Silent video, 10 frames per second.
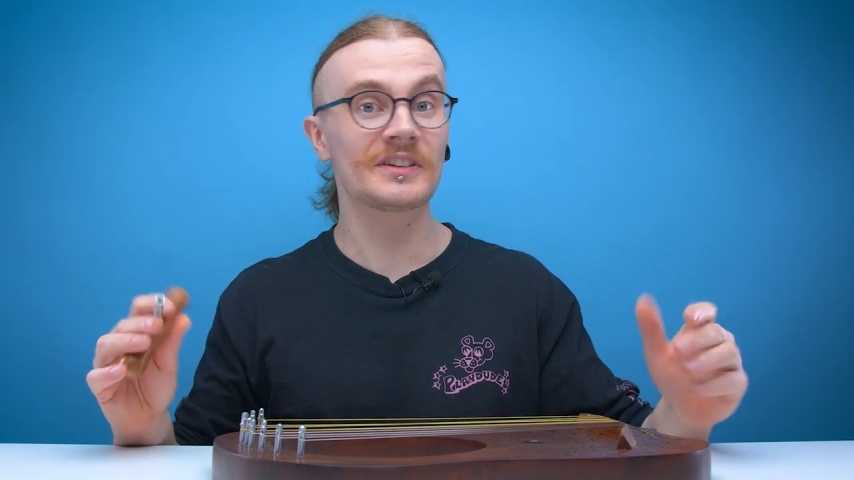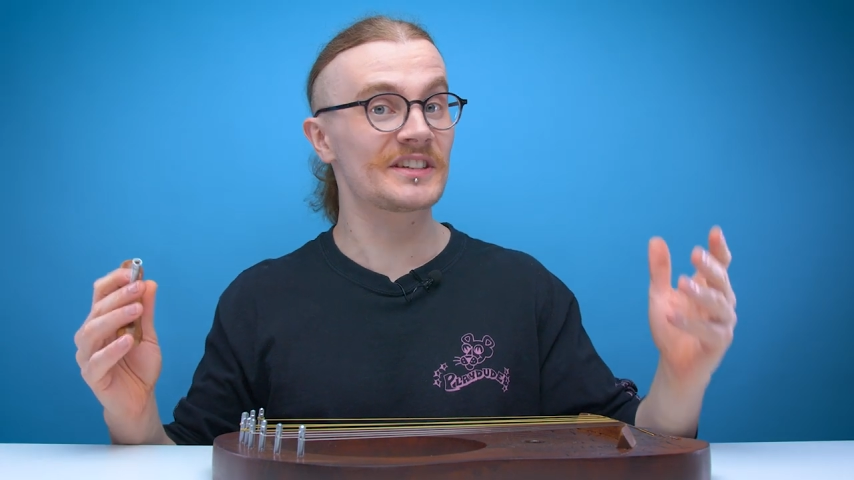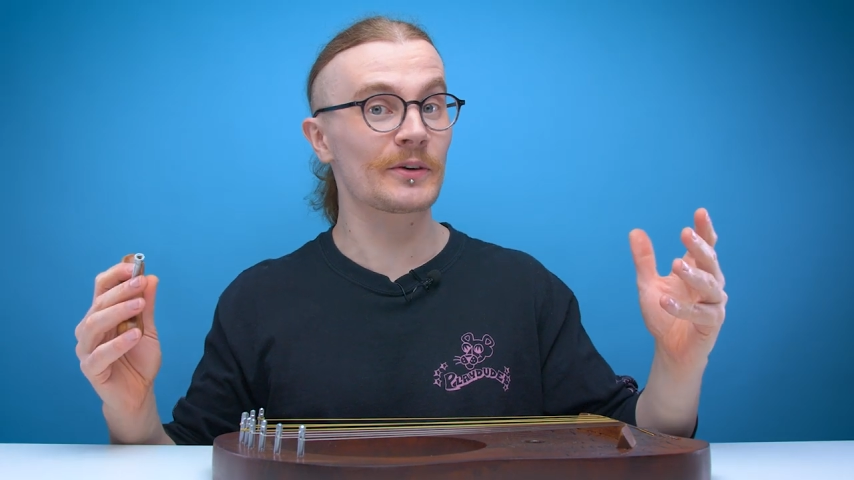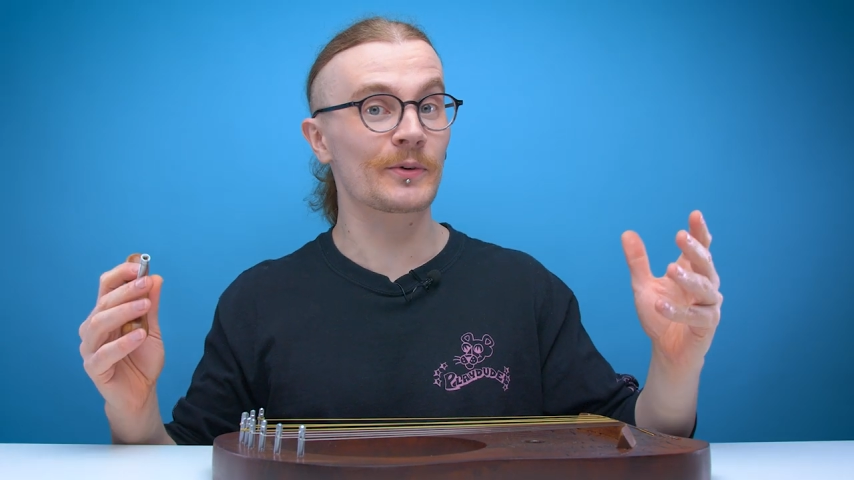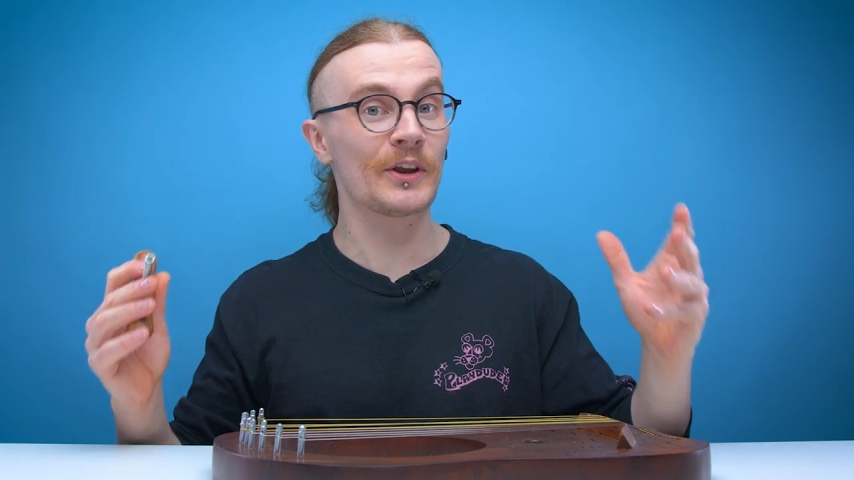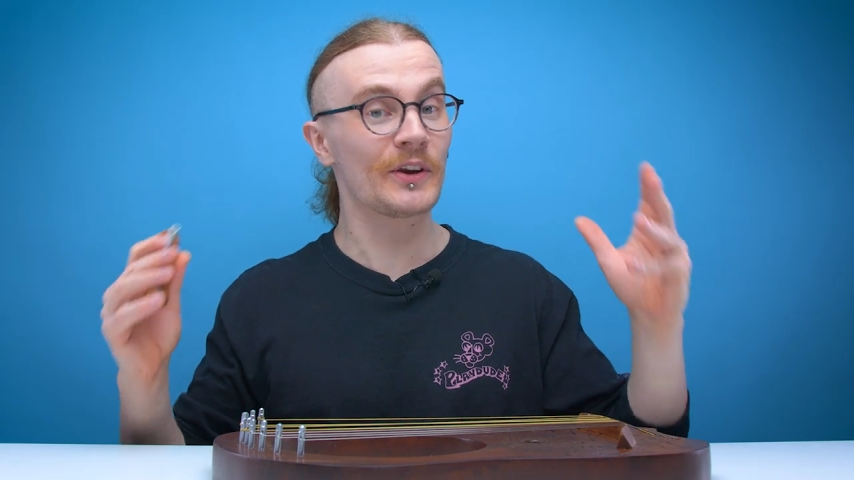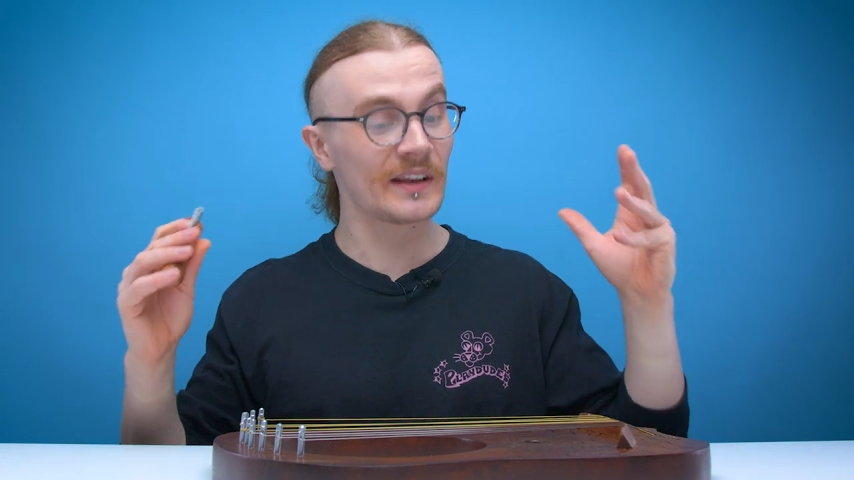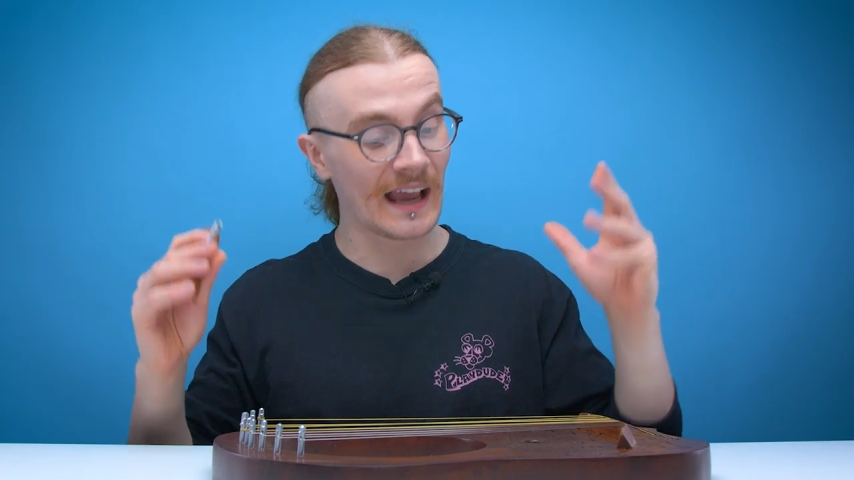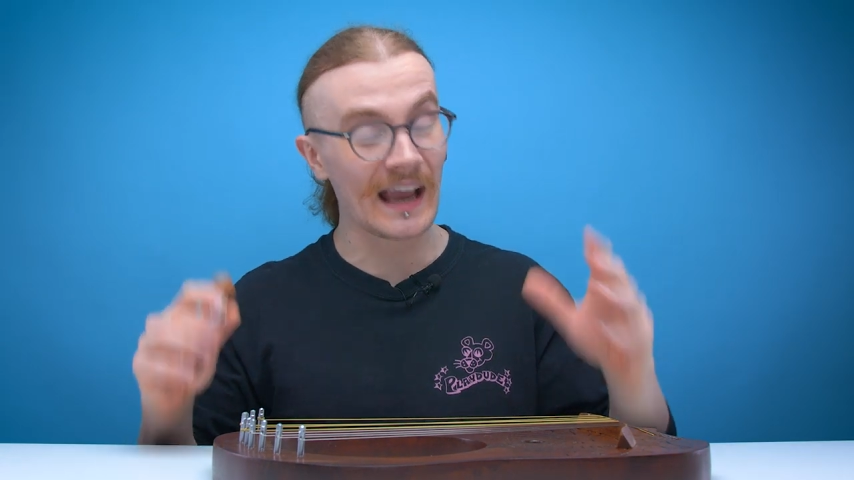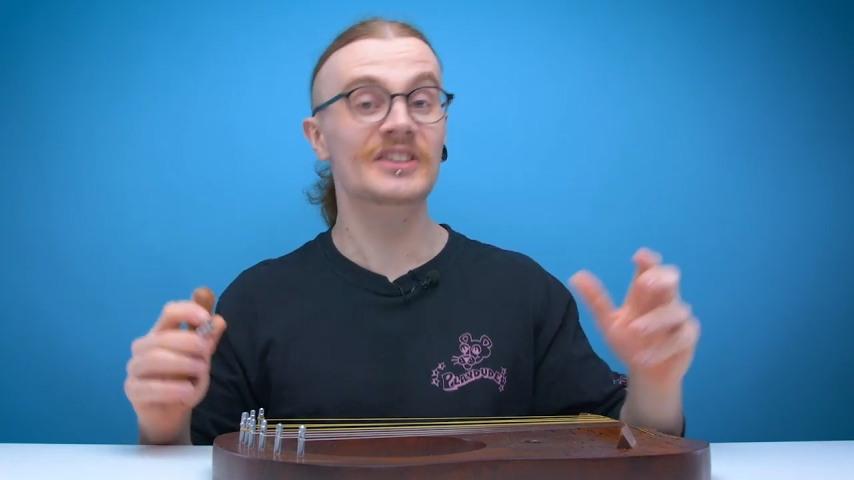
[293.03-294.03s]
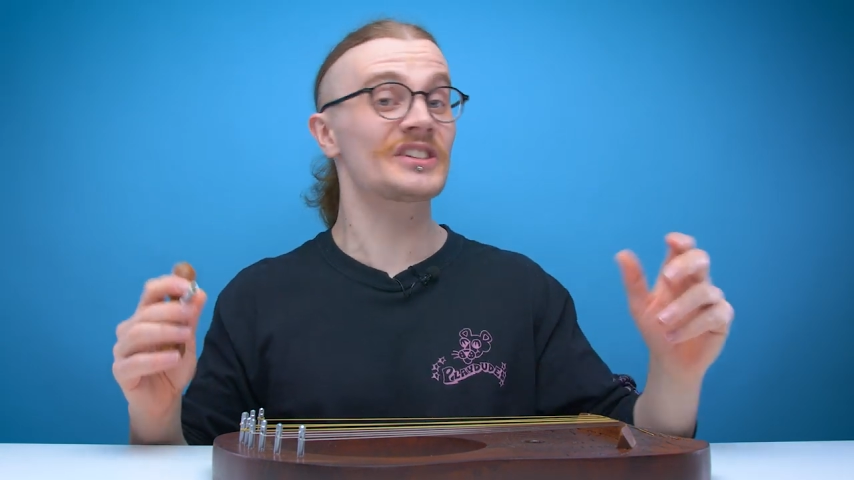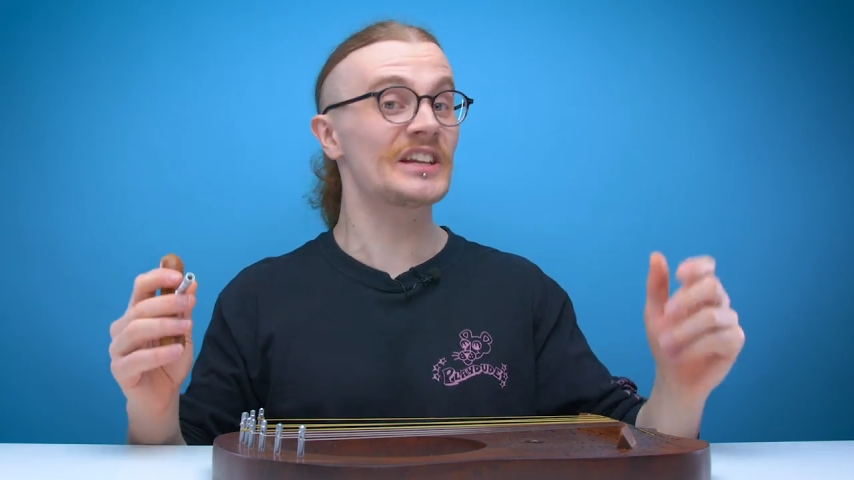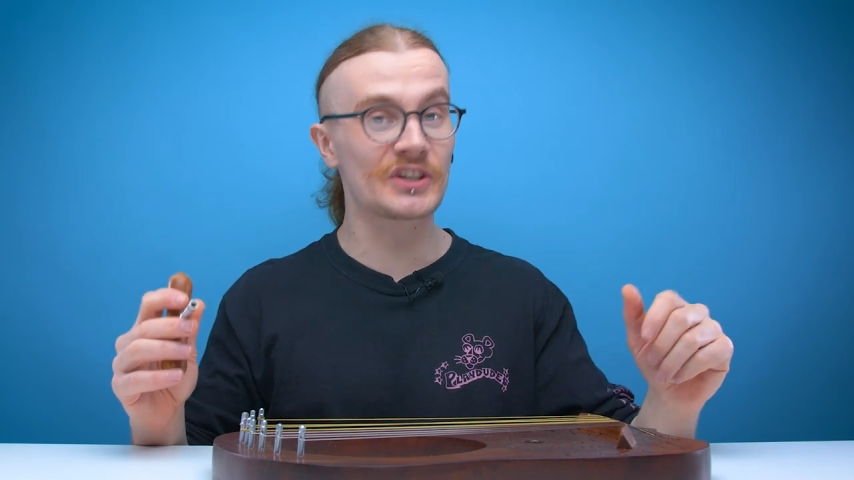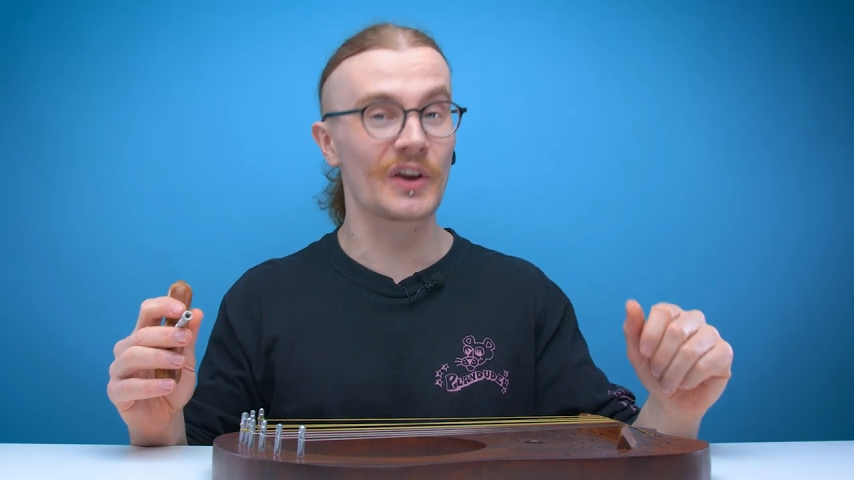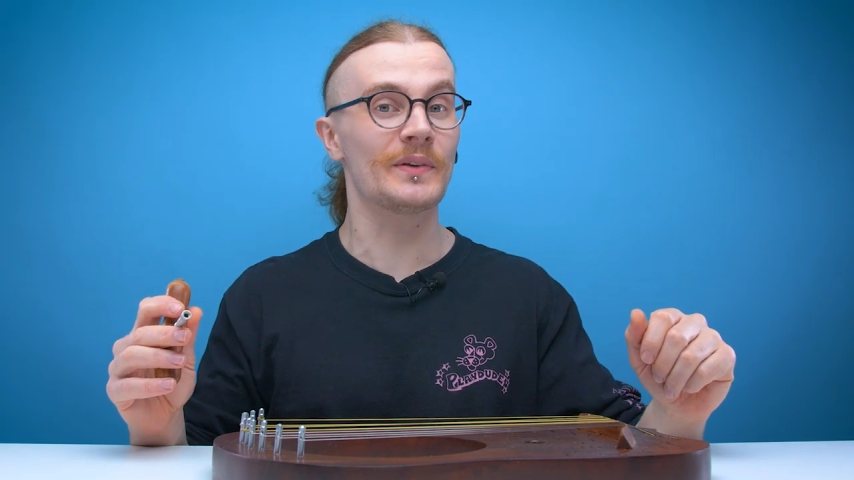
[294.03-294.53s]
considering you can
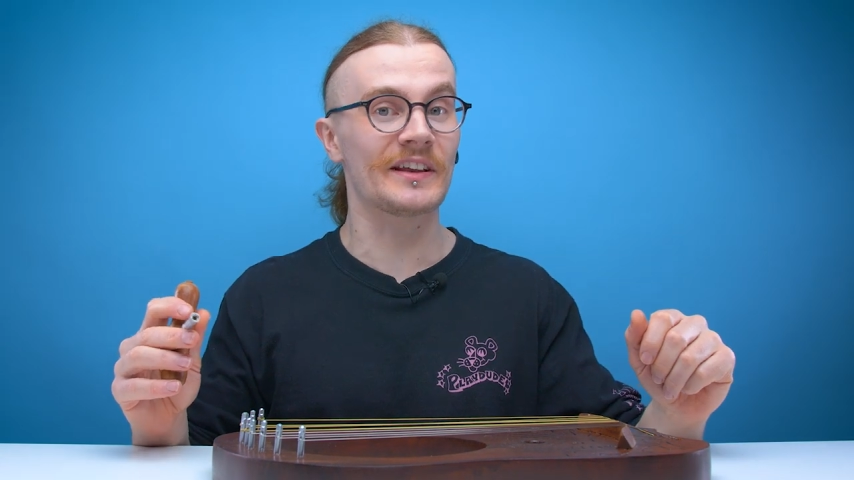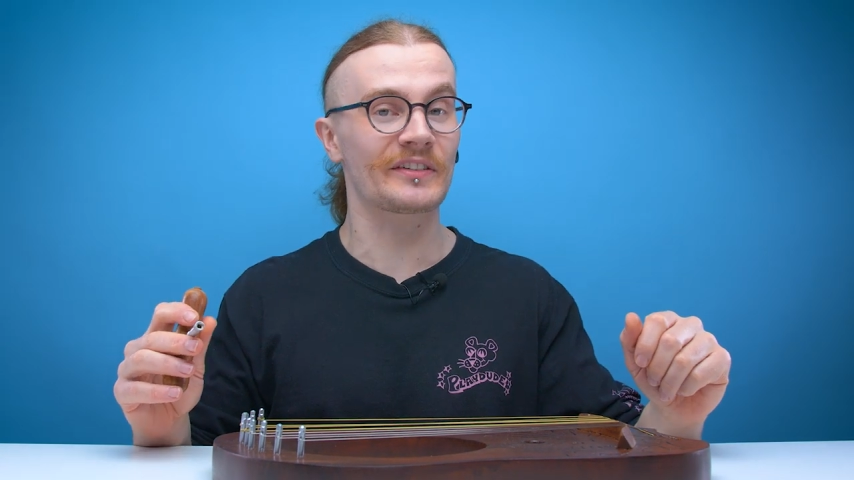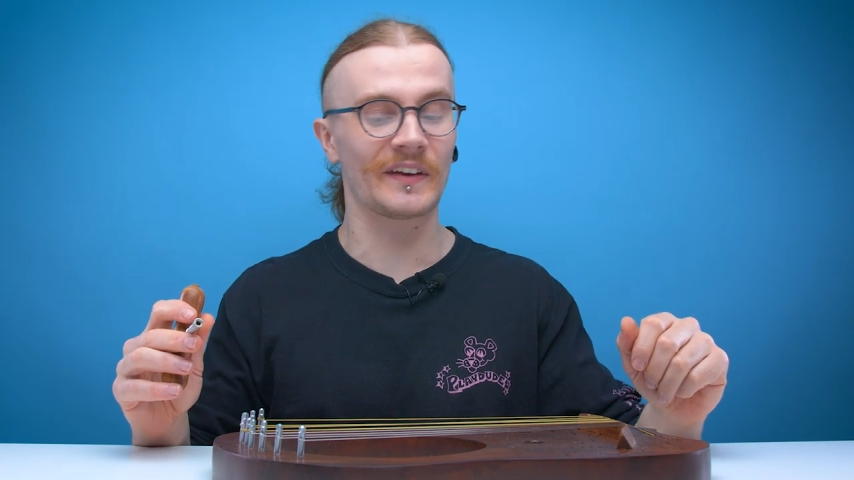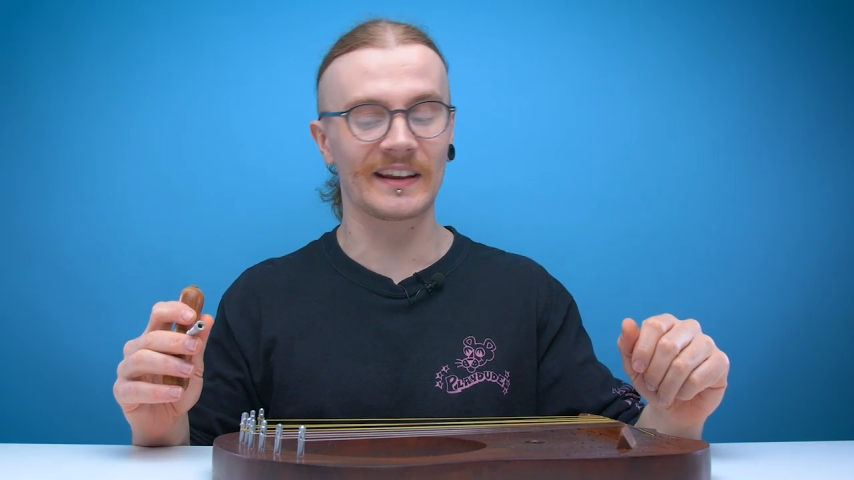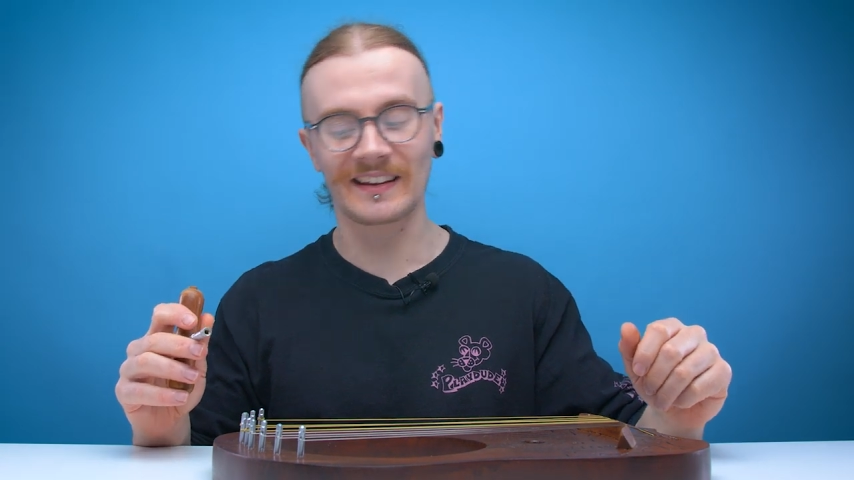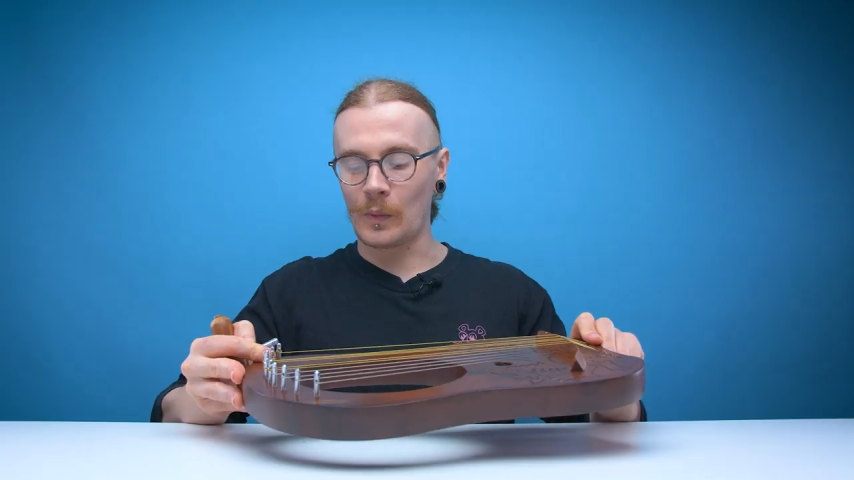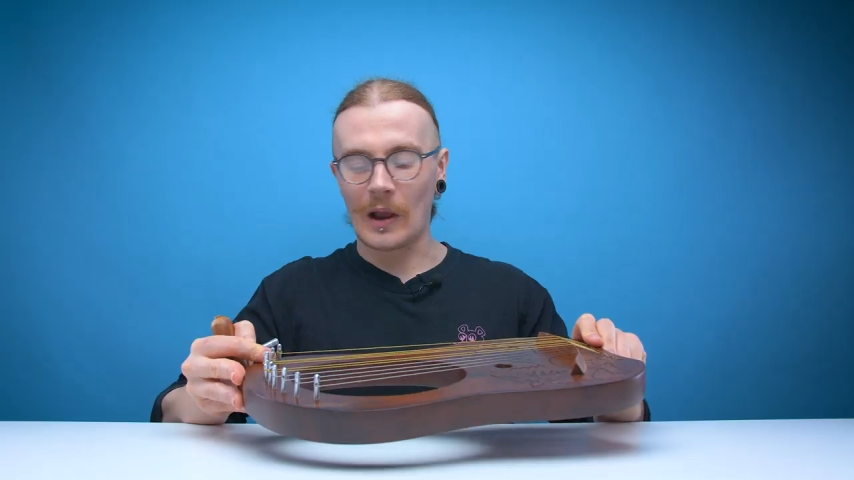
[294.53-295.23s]
actually tune this thing.